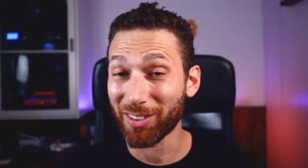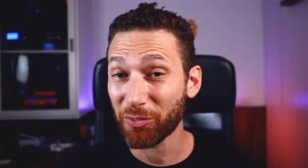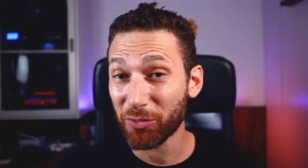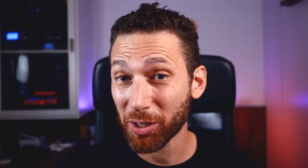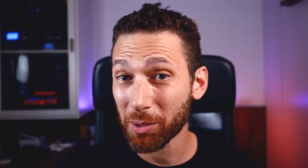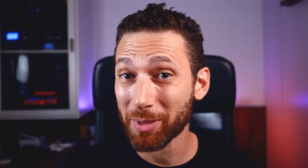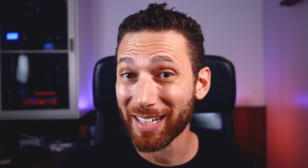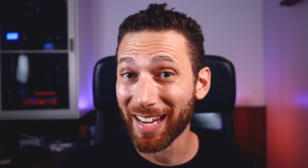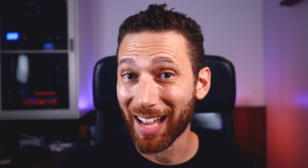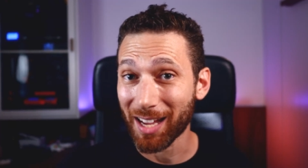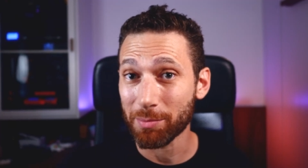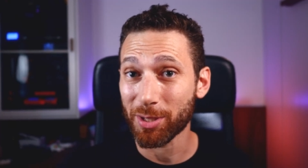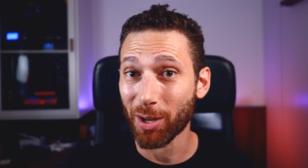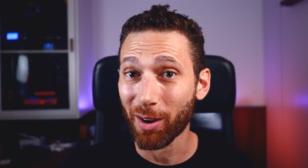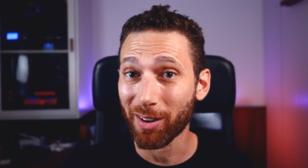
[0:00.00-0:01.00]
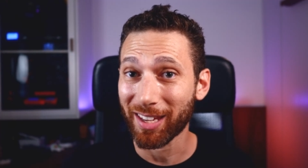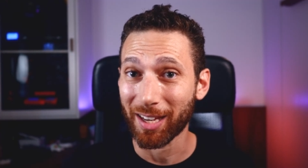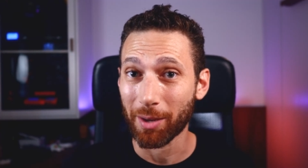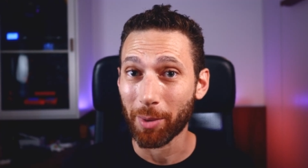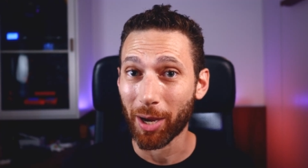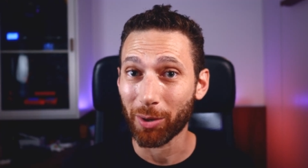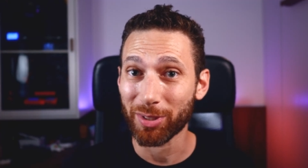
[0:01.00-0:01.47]
and the filament I'm
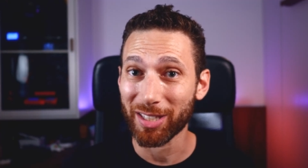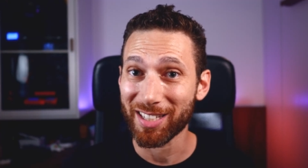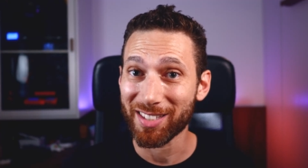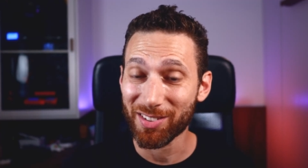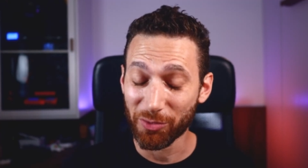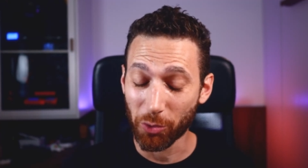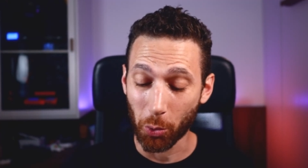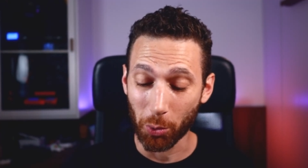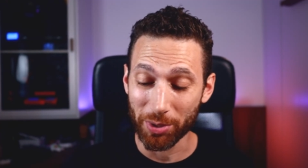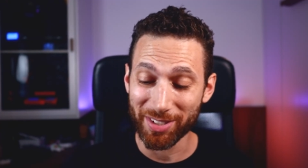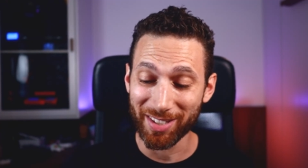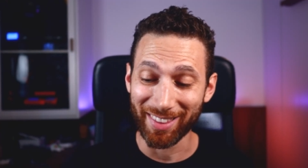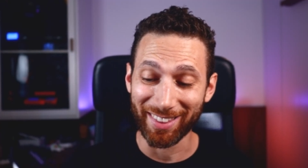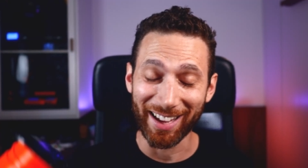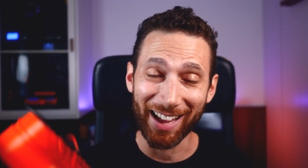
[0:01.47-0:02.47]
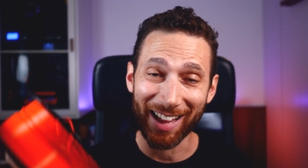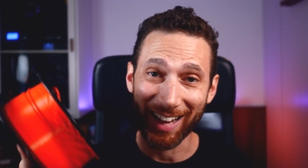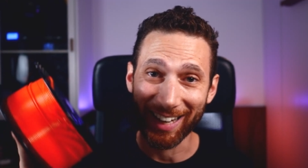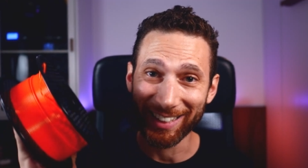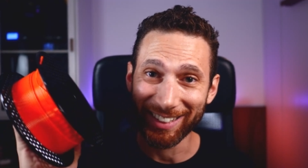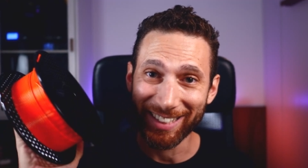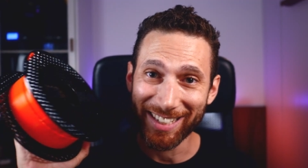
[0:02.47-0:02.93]
talking about is, of course, the
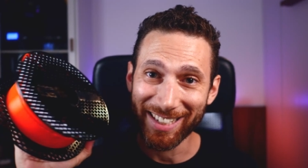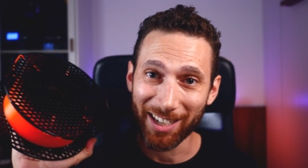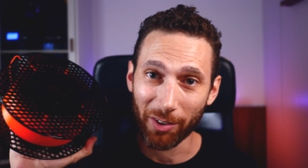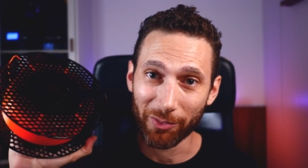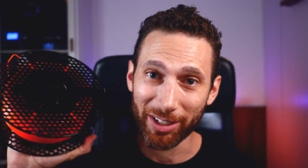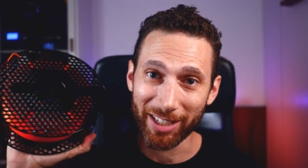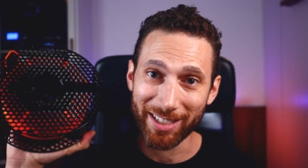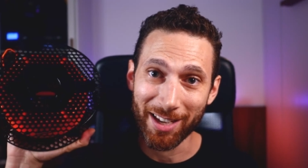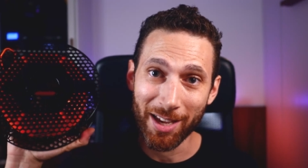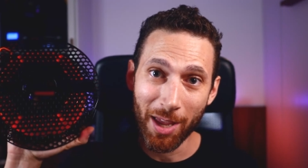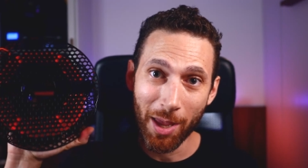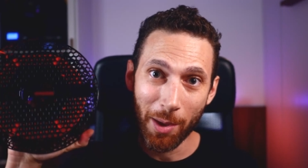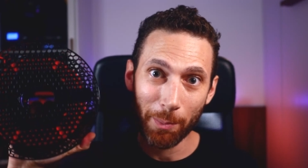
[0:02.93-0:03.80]
highly coveted